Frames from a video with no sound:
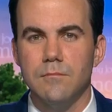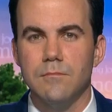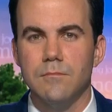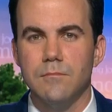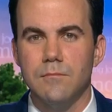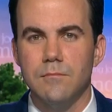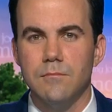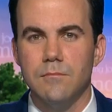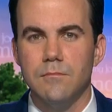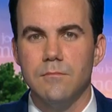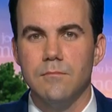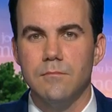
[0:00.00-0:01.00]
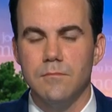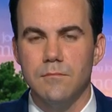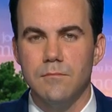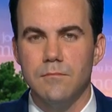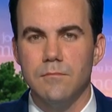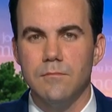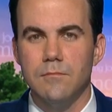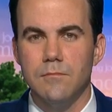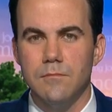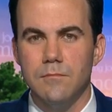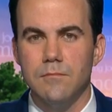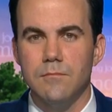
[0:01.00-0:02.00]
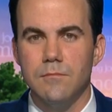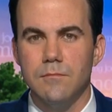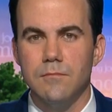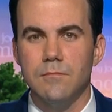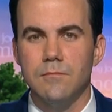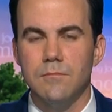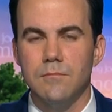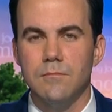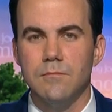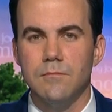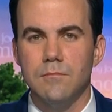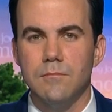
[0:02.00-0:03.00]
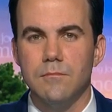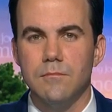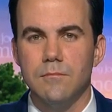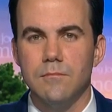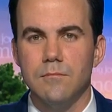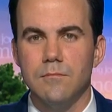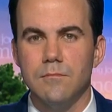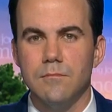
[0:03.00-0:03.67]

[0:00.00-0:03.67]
No words are spoken by the person on screen.